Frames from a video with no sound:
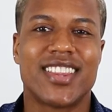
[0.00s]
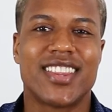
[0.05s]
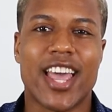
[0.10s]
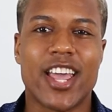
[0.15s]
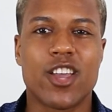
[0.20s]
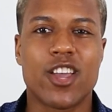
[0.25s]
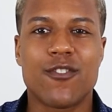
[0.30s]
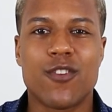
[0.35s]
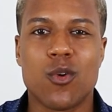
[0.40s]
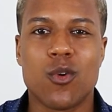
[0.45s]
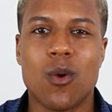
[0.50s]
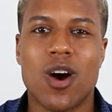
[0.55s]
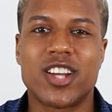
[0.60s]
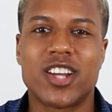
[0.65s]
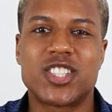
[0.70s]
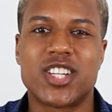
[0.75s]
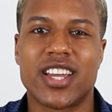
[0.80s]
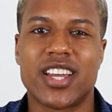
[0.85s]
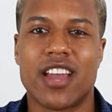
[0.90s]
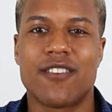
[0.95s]
Thank you for
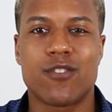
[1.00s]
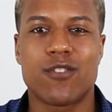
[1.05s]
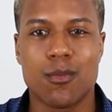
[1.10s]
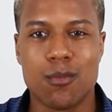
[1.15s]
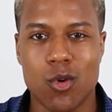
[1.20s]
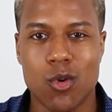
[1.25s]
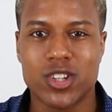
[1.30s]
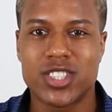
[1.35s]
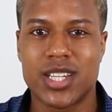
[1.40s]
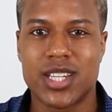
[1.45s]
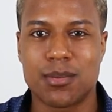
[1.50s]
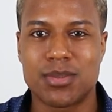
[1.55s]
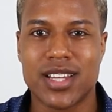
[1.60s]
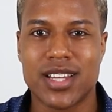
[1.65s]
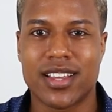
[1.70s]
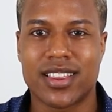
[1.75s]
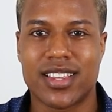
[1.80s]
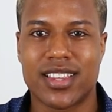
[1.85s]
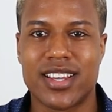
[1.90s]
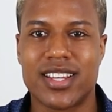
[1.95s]
watching, and for more tips
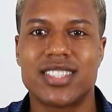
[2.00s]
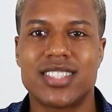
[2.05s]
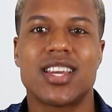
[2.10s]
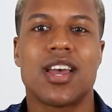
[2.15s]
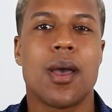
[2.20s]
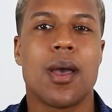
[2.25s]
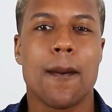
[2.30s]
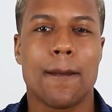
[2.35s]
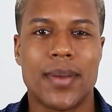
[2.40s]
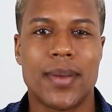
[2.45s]
like these,